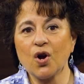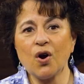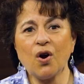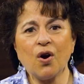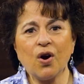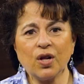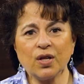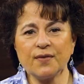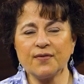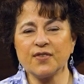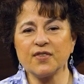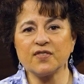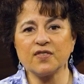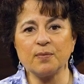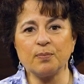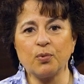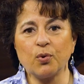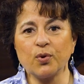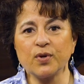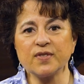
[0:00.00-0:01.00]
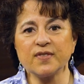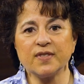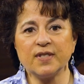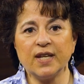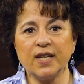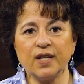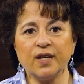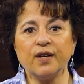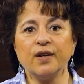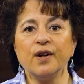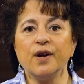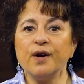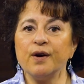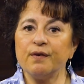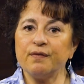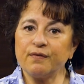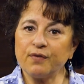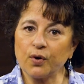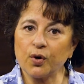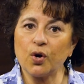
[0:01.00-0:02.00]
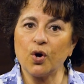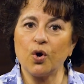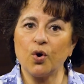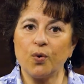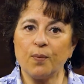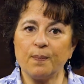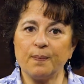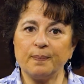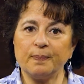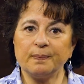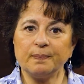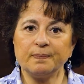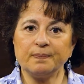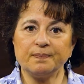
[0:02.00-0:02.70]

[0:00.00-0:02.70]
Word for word: all of the supports needed for home.